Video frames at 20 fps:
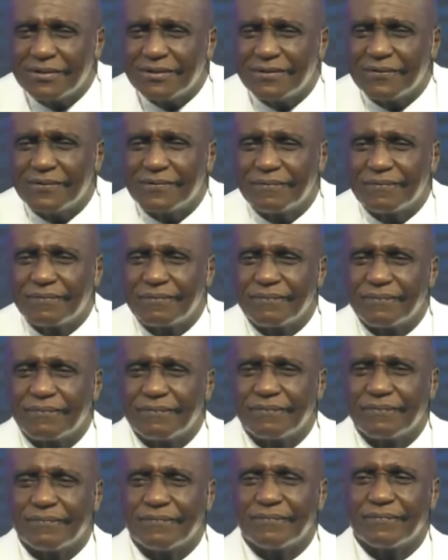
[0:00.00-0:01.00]

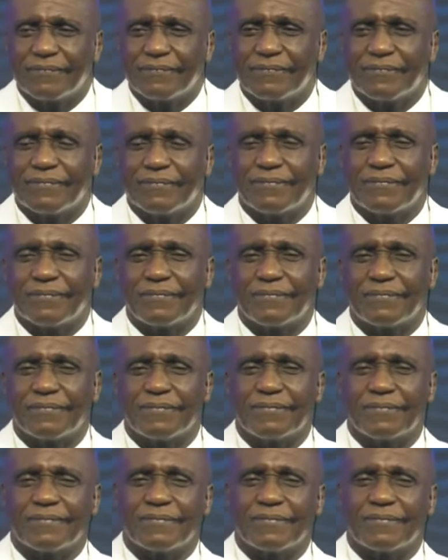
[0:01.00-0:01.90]
Nobody speaks.